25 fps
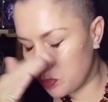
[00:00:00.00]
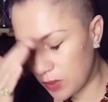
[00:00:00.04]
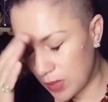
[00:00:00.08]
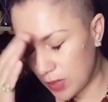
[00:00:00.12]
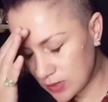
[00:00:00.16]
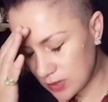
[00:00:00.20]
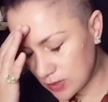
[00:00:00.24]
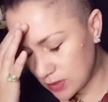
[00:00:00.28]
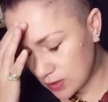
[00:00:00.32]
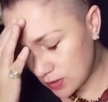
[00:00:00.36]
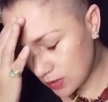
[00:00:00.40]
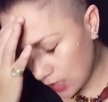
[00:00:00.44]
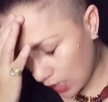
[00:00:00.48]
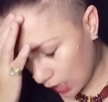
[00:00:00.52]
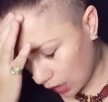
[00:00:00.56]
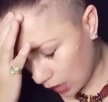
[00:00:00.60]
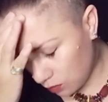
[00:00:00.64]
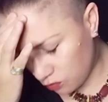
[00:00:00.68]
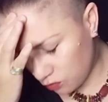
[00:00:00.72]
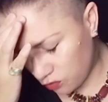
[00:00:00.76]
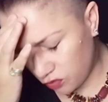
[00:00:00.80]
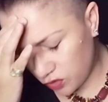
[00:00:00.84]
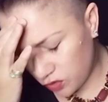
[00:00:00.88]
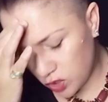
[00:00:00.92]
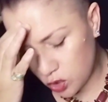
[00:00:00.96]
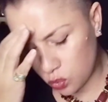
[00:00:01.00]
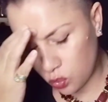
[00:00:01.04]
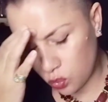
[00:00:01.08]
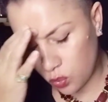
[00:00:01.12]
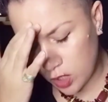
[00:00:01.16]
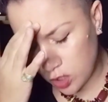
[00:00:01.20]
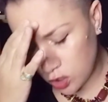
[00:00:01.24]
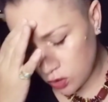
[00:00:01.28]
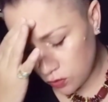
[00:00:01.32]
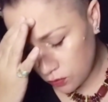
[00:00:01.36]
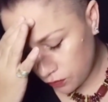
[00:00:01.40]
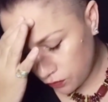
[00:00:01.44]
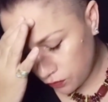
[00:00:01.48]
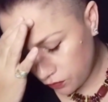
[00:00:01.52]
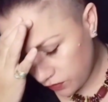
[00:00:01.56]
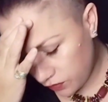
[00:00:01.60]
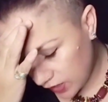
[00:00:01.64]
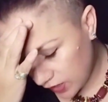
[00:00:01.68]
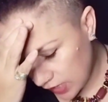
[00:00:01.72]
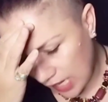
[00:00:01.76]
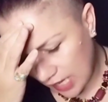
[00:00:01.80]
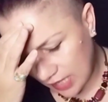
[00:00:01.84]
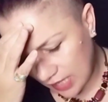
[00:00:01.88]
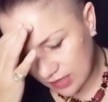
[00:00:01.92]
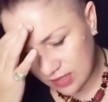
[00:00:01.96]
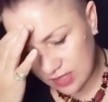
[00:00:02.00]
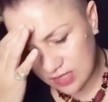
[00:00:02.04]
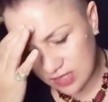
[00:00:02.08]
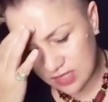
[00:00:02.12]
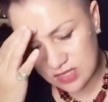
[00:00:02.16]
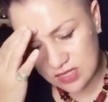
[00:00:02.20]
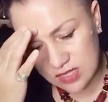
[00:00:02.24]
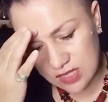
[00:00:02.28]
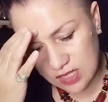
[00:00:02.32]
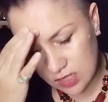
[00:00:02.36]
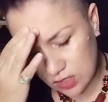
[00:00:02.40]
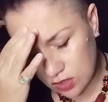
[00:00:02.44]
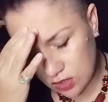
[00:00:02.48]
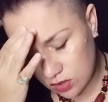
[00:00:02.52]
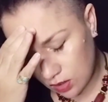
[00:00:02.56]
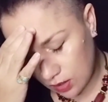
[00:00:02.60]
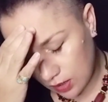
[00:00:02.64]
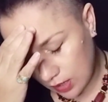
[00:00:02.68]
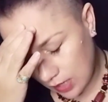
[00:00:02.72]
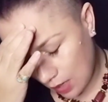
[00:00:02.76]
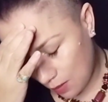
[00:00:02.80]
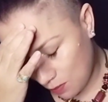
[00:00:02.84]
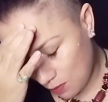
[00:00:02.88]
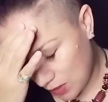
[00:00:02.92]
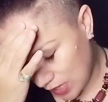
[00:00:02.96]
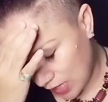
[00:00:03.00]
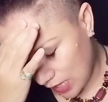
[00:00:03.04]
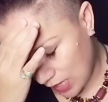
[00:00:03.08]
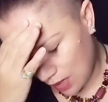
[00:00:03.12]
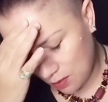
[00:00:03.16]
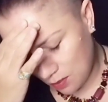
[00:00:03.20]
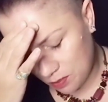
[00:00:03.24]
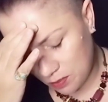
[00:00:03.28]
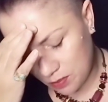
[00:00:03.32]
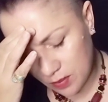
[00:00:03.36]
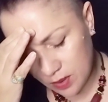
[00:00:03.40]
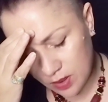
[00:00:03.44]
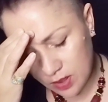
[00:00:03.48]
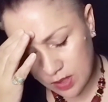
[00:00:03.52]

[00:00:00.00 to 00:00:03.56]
best time for you when you feel like these things are coming up.